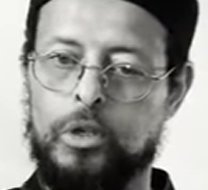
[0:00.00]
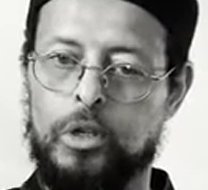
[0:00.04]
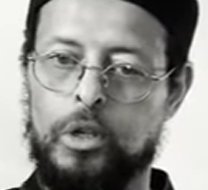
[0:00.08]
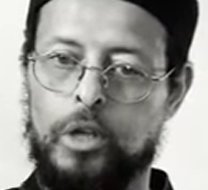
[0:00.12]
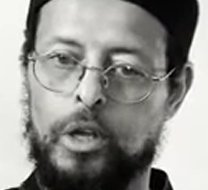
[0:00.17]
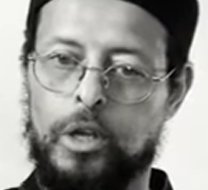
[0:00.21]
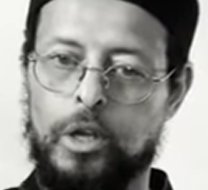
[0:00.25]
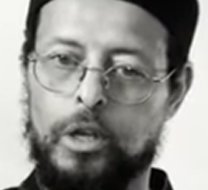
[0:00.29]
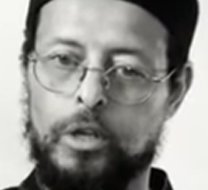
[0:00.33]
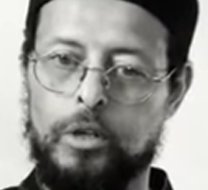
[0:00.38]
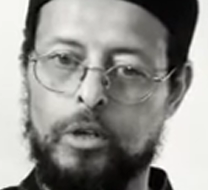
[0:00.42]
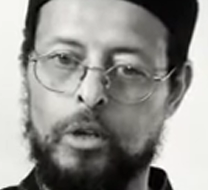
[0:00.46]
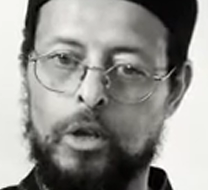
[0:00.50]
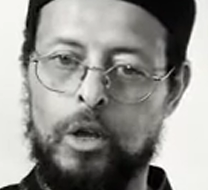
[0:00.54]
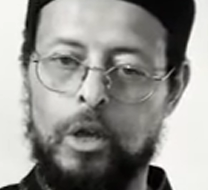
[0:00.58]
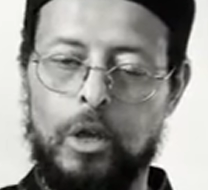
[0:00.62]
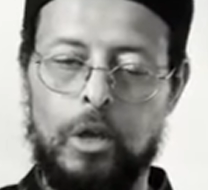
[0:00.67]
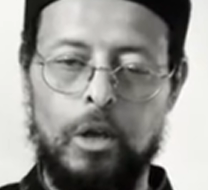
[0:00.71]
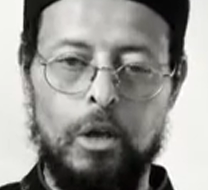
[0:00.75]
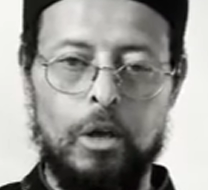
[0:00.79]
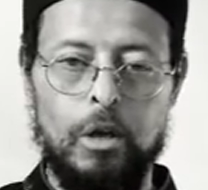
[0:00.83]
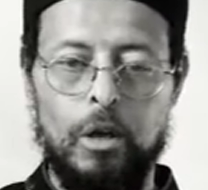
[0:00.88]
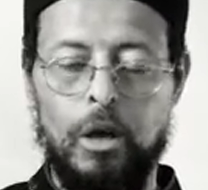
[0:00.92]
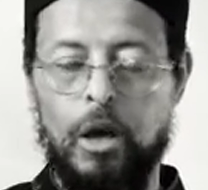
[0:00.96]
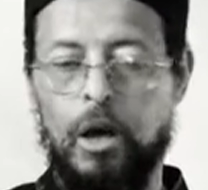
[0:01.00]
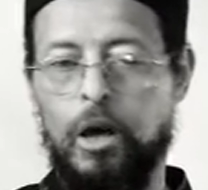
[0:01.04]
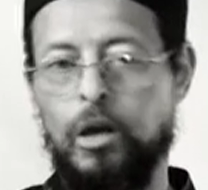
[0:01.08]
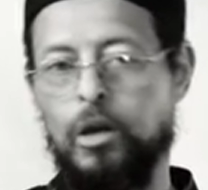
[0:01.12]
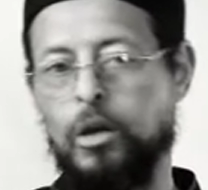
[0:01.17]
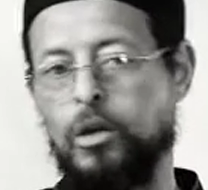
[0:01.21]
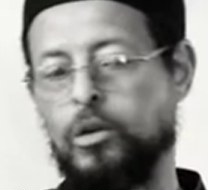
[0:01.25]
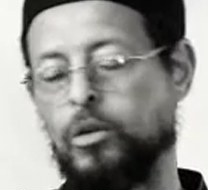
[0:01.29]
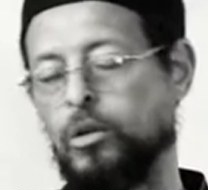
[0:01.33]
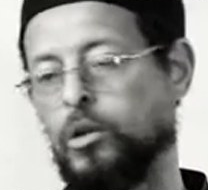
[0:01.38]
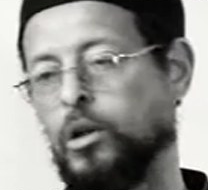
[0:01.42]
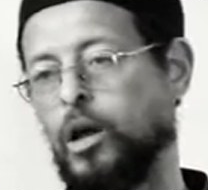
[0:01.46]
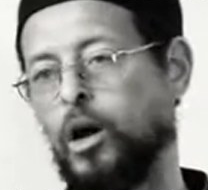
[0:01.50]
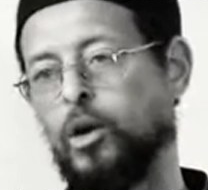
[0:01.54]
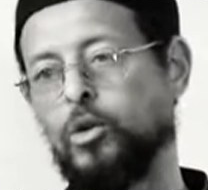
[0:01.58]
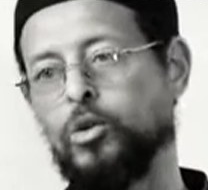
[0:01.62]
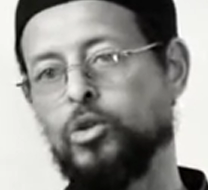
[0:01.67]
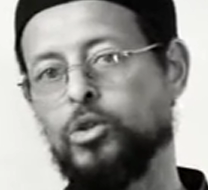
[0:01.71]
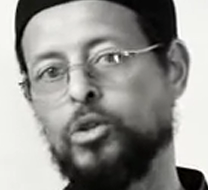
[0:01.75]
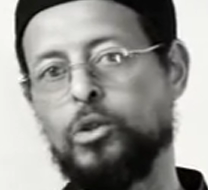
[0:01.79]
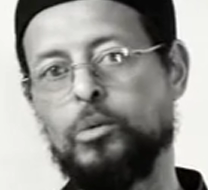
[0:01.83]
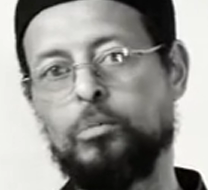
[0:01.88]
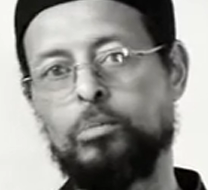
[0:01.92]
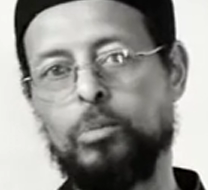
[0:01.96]
And and you
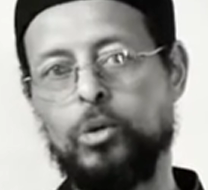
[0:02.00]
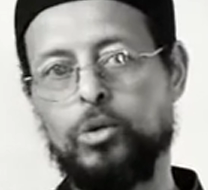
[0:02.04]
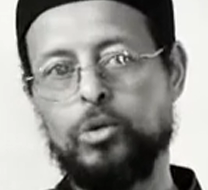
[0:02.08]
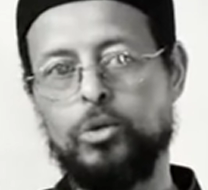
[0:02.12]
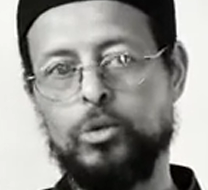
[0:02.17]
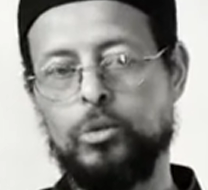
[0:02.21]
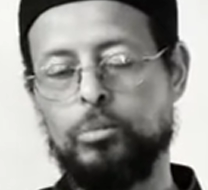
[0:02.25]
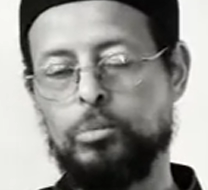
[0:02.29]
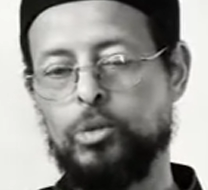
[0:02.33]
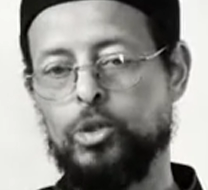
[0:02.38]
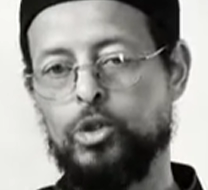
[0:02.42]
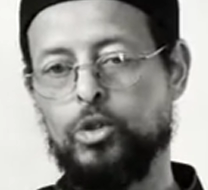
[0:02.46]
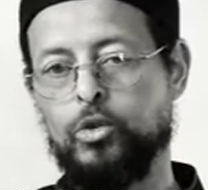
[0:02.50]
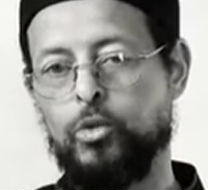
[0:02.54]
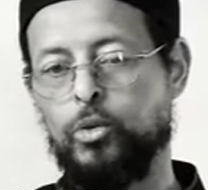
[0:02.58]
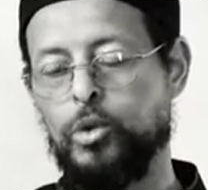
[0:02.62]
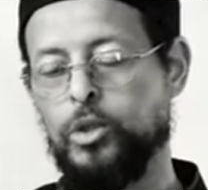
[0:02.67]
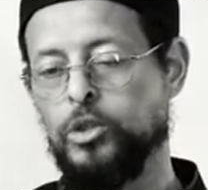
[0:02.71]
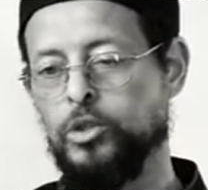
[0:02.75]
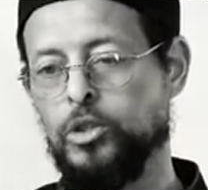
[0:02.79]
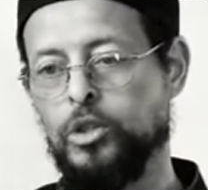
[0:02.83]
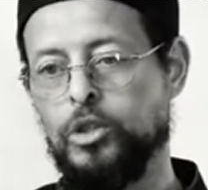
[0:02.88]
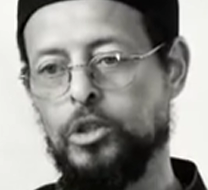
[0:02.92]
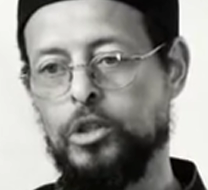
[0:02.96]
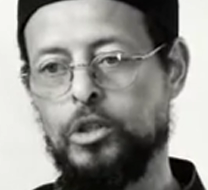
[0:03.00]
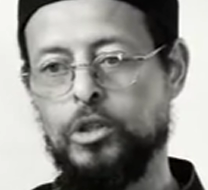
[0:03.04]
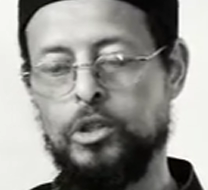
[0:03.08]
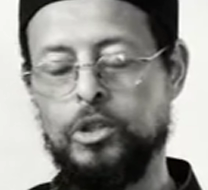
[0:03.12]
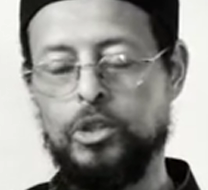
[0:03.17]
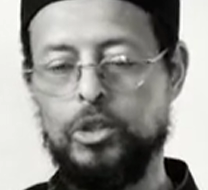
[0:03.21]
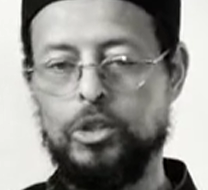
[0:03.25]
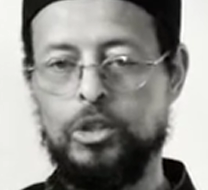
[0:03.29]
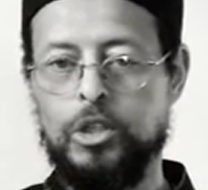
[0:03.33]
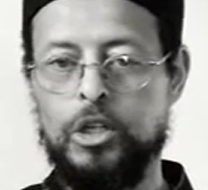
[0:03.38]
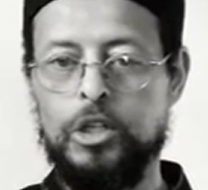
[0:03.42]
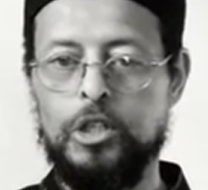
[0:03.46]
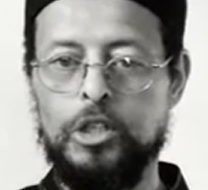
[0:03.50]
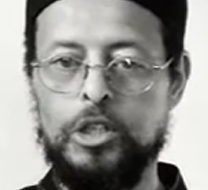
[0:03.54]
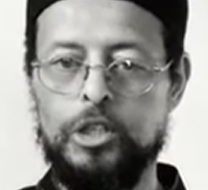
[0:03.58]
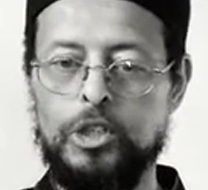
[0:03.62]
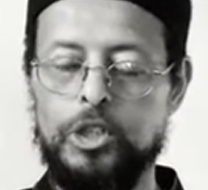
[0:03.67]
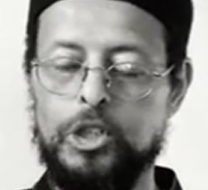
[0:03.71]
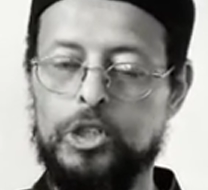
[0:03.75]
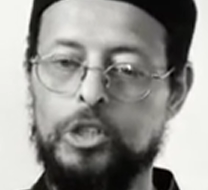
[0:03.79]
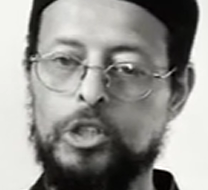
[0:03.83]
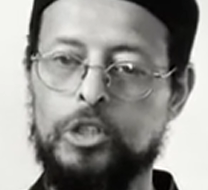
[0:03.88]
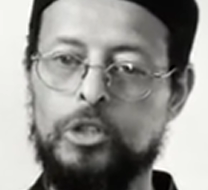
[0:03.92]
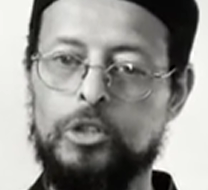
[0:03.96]
see Muslims squeezing into skinny
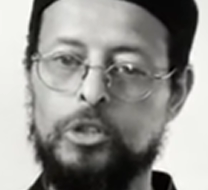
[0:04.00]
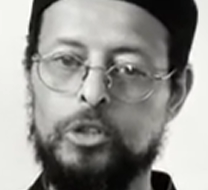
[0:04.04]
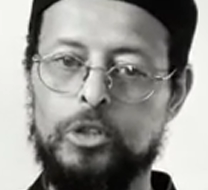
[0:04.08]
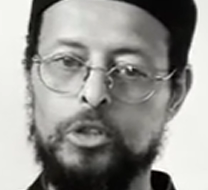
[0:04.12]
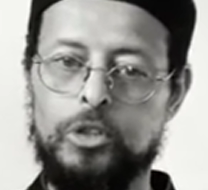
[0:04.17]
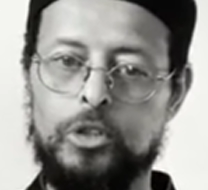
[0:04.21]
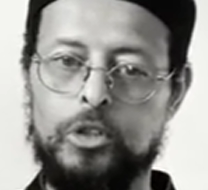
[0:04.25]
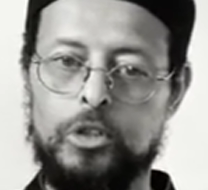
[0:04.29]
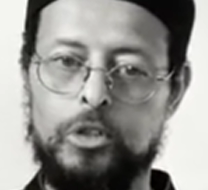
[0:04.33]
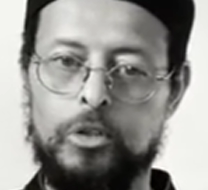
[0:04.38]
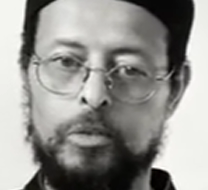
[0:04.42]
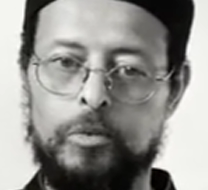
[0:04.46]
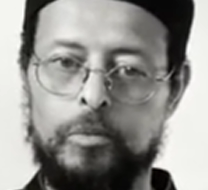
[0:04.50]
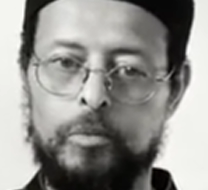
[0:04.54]
jeans.